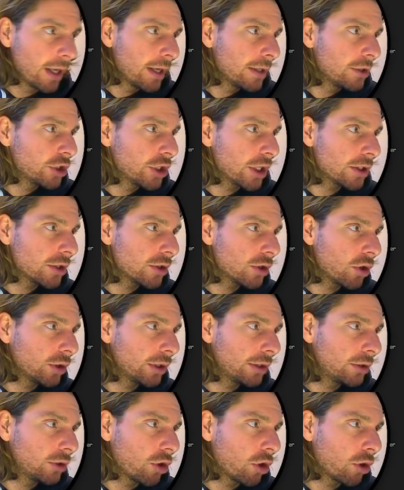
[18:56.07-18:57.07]
just so
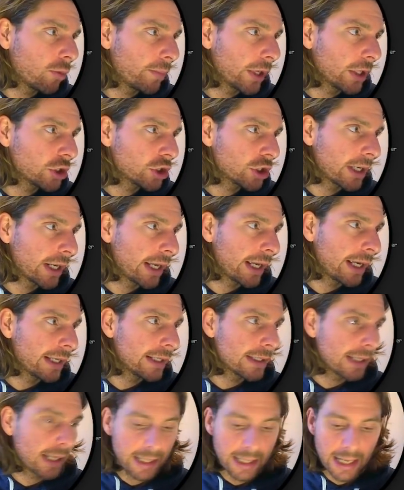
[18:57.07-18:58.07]
that your picture
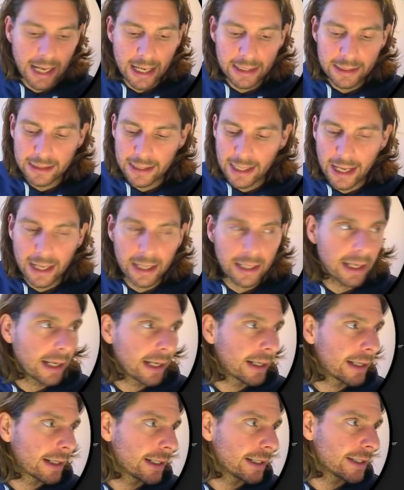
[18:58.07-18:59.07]
is nice and
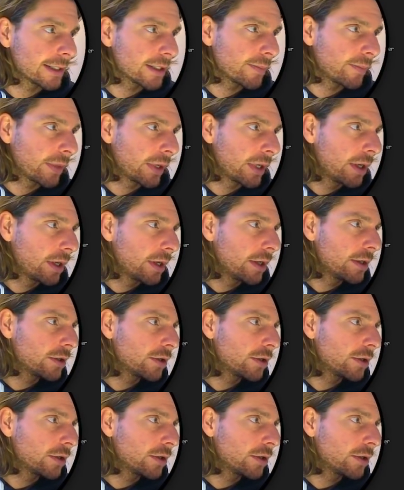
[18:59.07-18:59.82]
crisp. So